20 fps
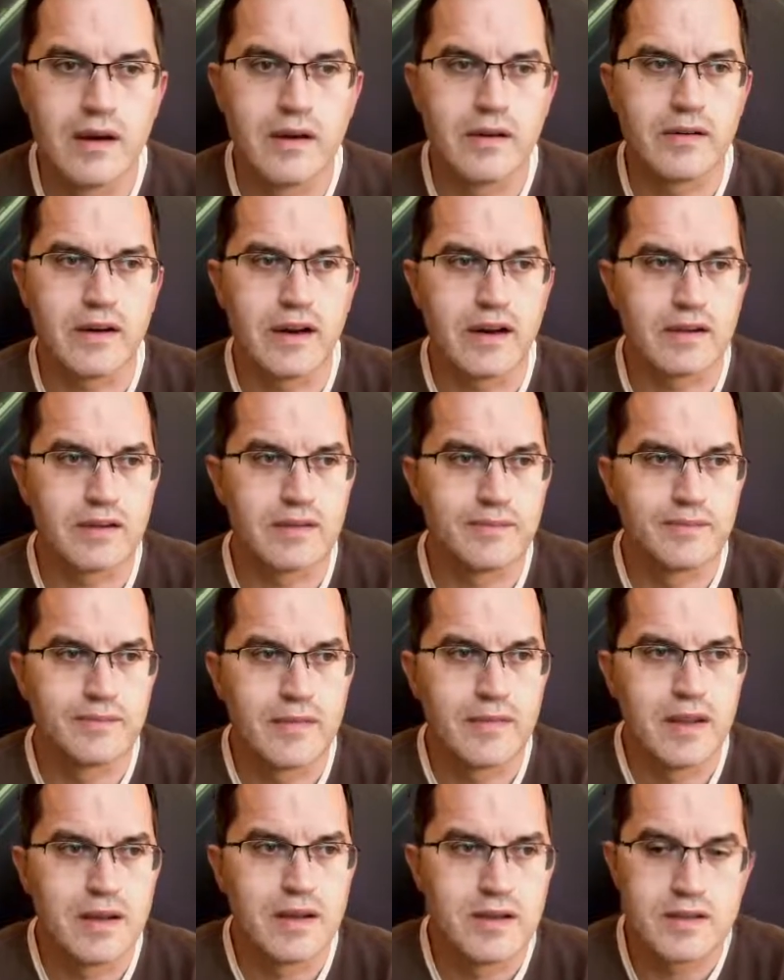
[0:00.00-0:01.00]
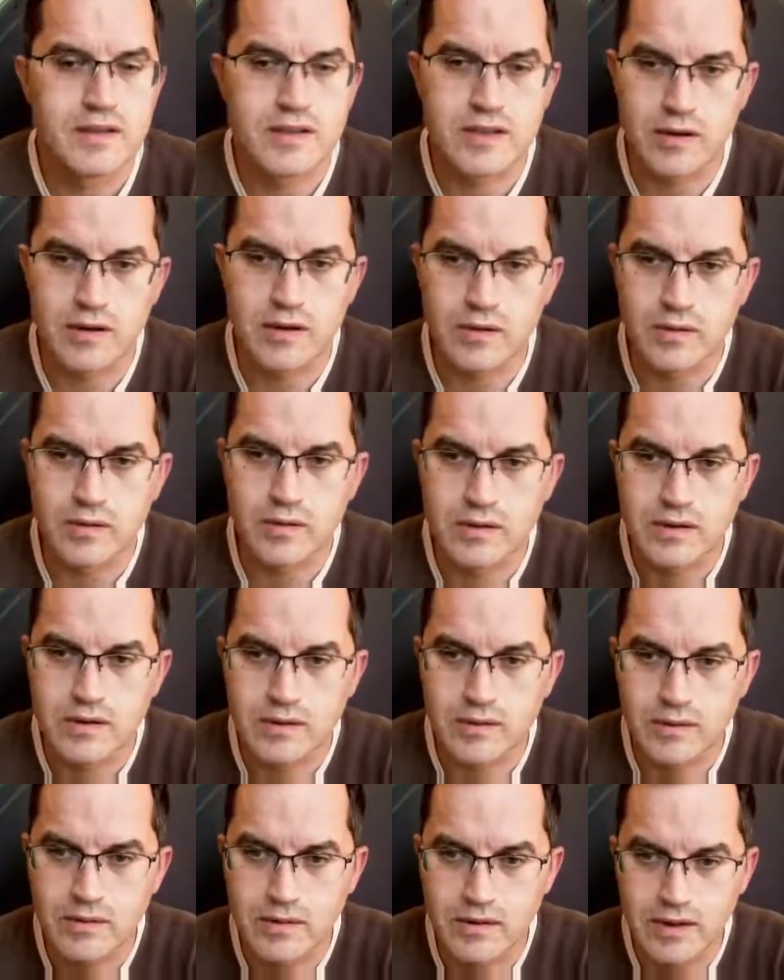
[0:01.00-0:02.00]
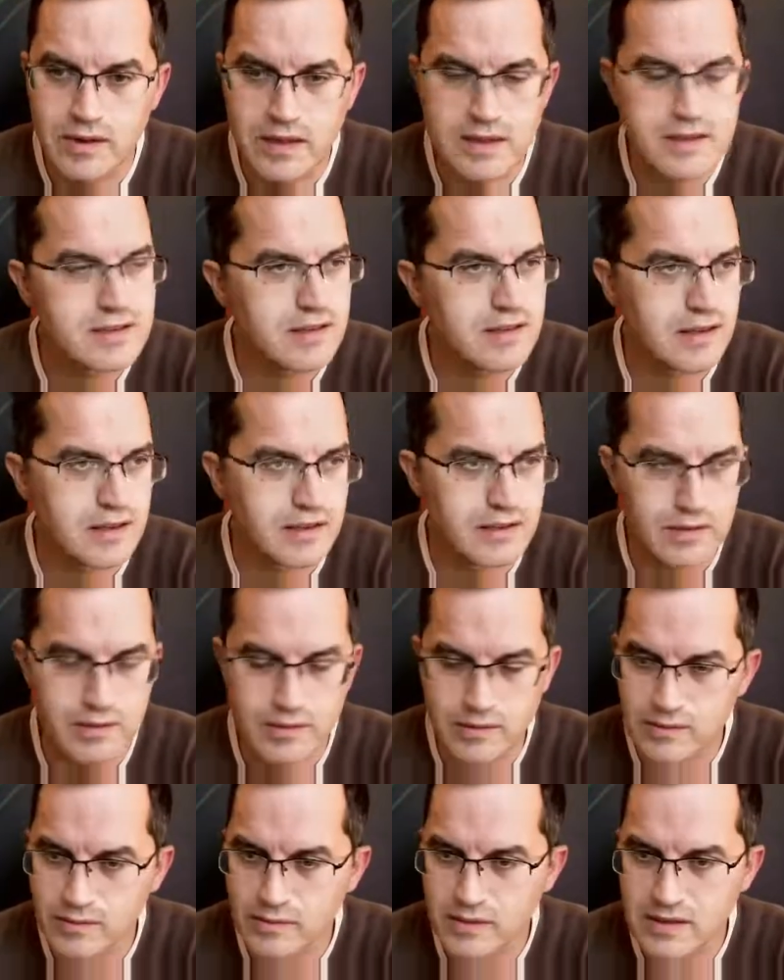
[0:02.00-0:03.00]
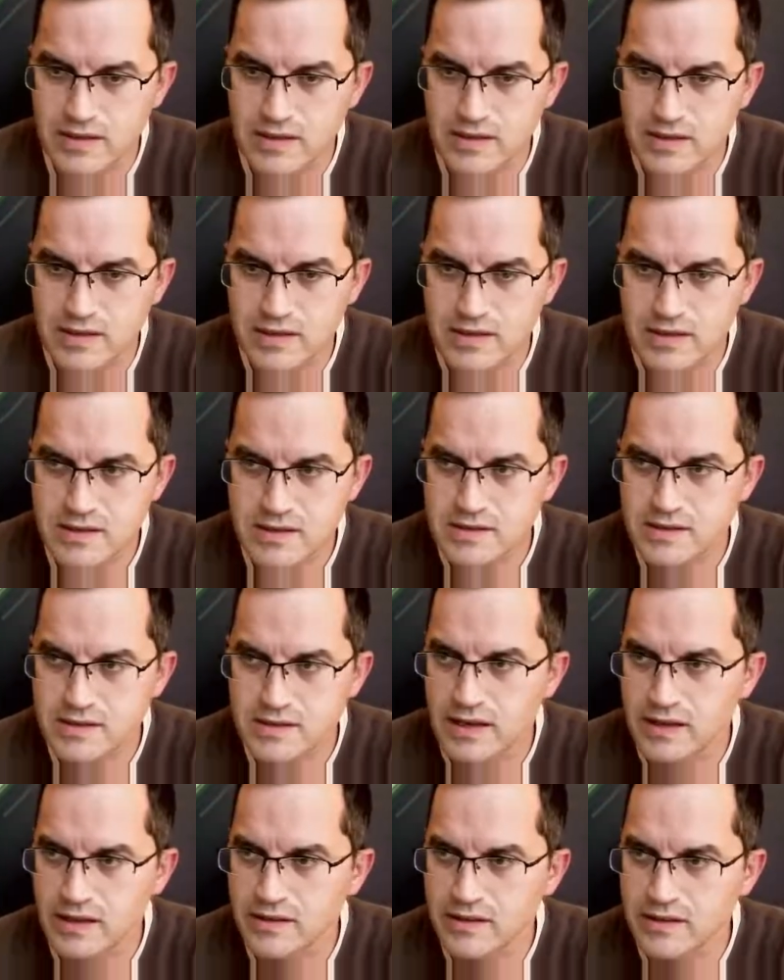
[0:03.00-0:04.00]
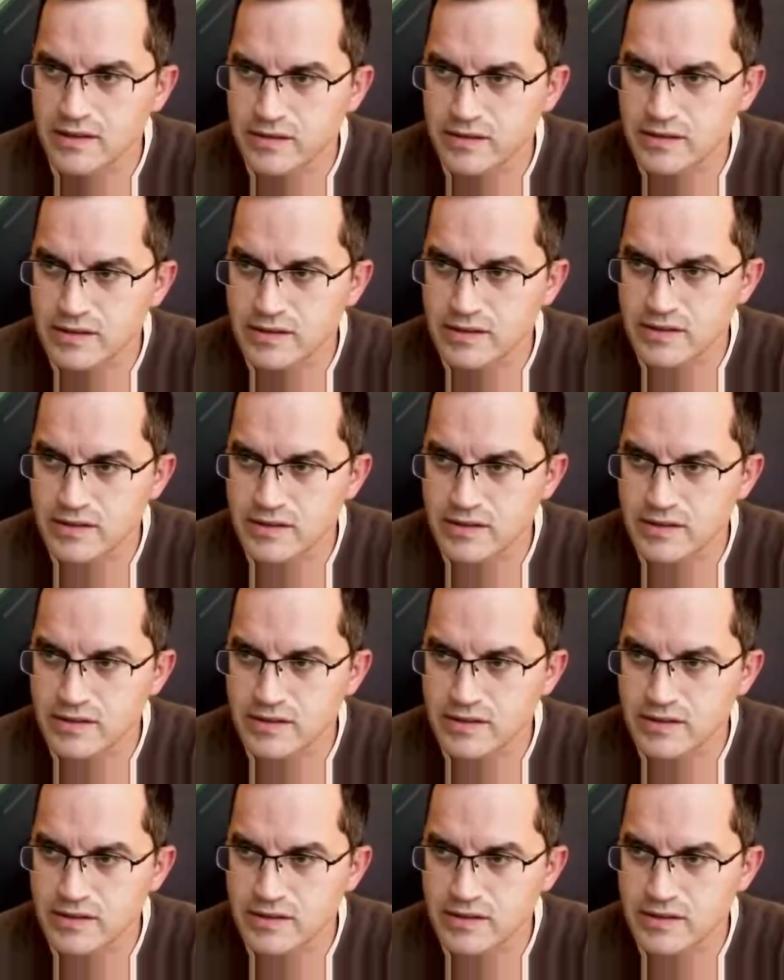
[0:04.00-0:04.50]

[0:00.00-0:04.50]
right, so let's start with standardization